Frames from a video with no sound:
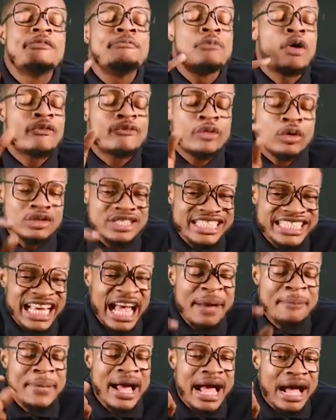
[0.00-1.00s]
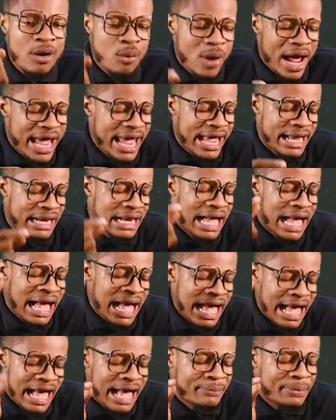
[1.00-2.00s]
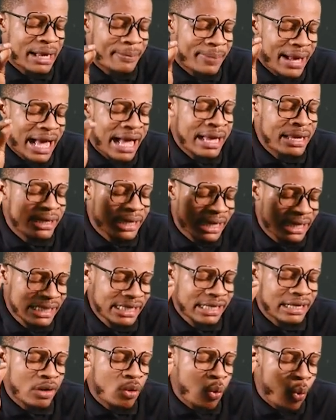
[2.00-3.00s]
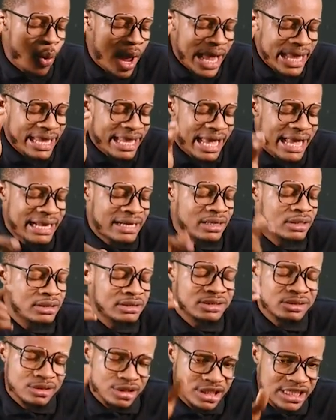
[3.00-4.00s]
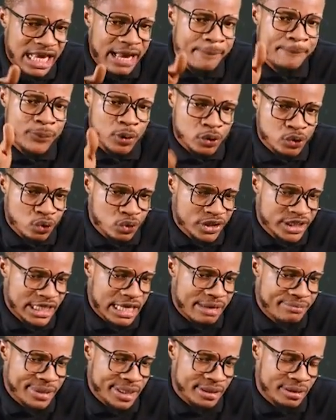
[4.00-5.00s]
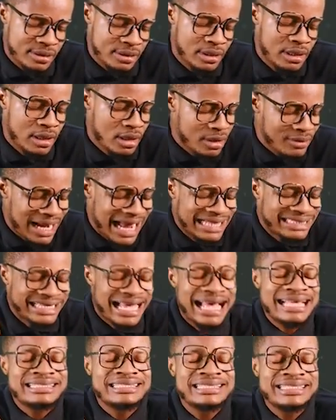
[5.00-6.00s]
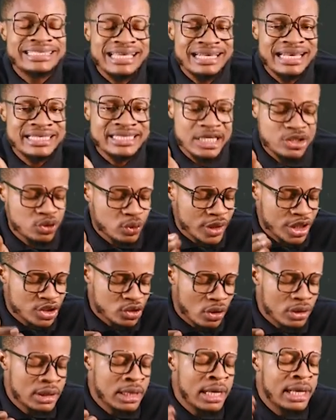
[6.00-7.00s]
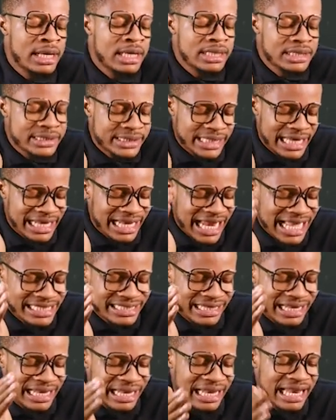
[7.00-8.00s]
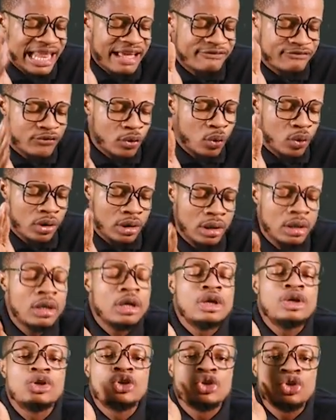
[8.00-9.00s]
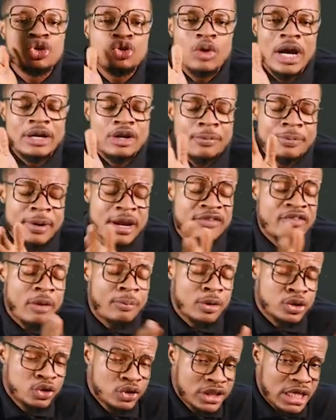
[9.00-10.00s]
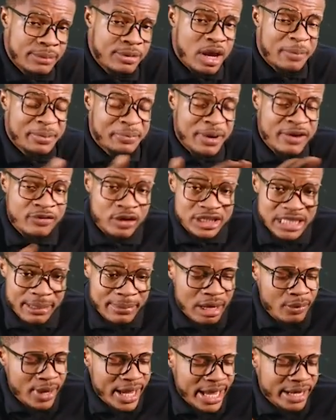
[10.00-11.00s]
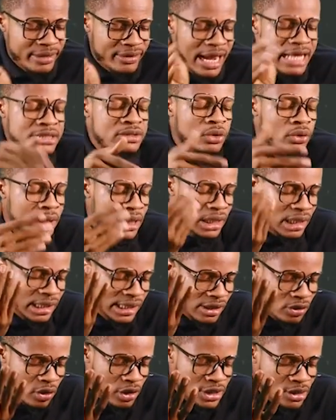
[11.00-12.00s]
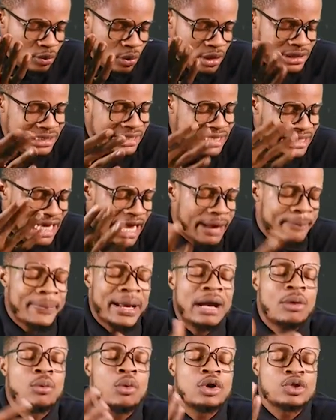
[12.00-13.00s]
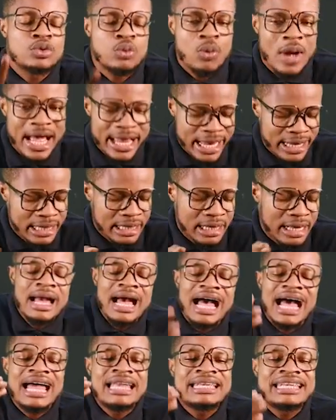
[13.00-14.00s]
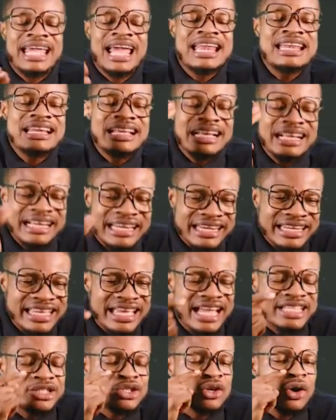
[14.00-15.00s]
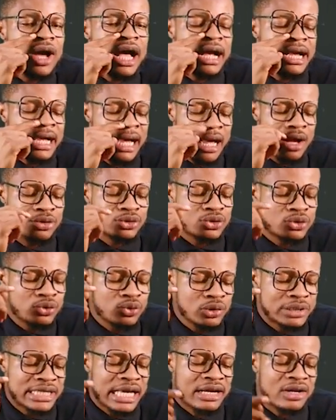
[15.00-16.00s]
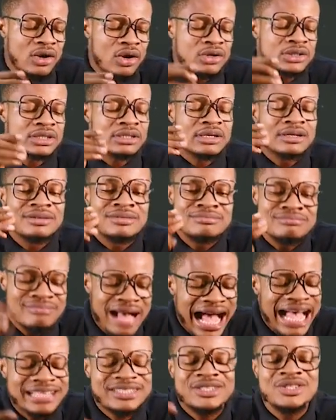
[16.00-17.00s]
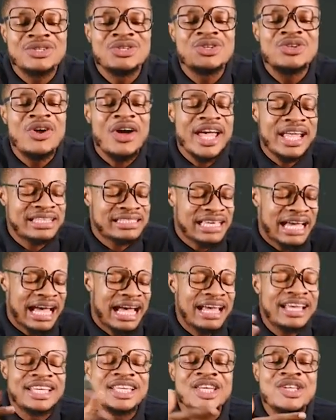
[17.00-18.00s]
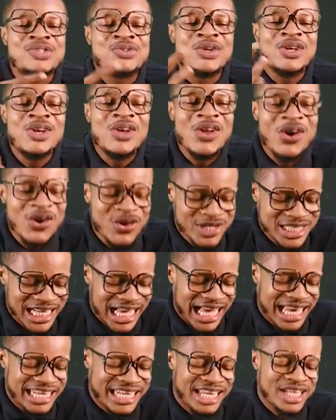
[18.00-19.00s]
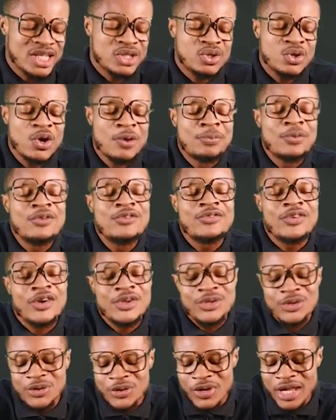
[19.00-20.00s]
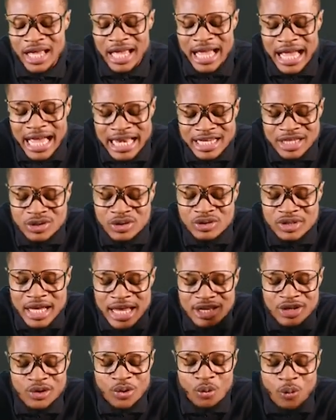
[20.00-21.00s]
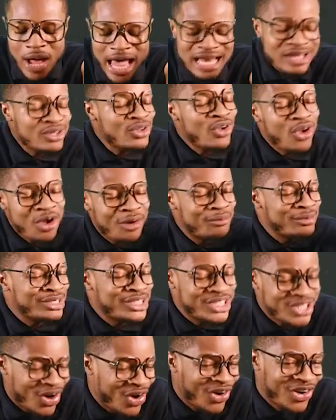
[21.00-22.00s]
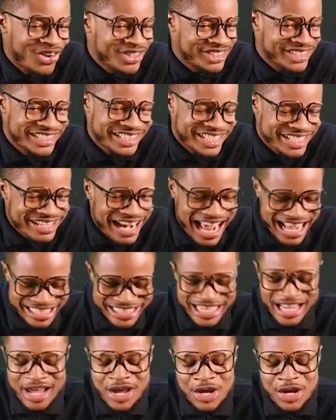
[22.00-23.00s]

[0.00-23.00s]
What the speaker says: But for Jamb and Waec, click Waec Jamb Pursue TME, right? As the select education. Select level. You are not preparing for Pursue TME, you are preparing for Jamb and Waec, right? Okay, click on the what? Jamb and what? Waec. And then create your account. 2 seconds. Plus, you don't enter. It will load and then it will open for you. And it will tell you, welcome, John, right?